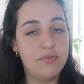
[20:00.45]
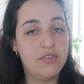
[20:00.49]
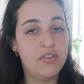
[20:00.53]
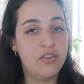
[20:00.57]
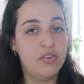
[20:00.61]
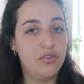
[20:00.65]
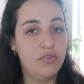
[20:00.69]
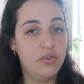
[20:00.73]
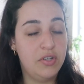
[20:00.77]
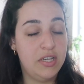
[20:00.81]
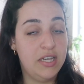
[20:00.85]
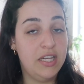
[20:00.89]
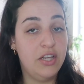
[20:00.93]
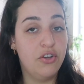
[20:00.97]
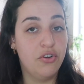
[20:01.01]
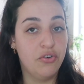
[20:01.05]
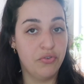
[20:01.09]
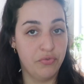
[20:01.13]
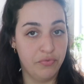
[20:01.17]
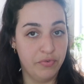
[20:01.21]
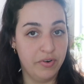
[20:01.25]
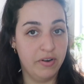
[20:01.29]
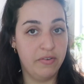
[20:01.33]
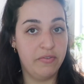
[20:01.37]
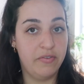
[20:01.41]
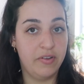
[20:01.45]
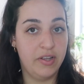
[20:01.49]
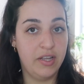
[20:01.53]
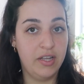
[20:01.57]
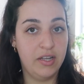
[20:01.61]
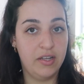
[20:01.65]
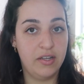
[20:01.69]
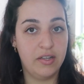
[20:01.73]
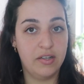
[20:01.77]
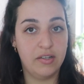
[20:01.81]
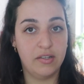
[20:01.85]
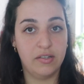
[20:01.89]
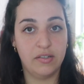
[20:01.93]
absolutely
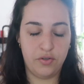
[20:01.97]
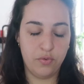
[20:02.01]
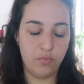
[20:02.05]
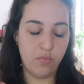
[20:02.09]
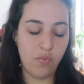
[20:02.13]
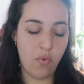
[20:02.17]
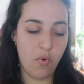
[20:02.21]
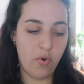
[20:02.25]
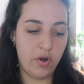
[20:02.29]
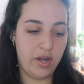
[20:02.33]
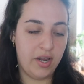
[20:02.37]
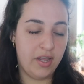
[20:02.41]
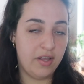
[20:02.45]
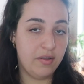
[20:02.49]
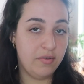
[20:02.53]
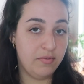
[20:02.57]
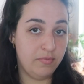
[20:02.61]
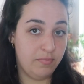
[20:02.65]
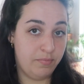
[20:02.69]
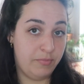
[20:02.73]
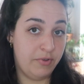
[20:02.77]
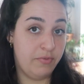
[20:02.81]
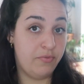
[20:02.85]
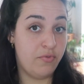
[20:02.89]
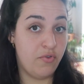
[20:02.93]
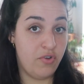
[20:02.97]
horrific. Just a warning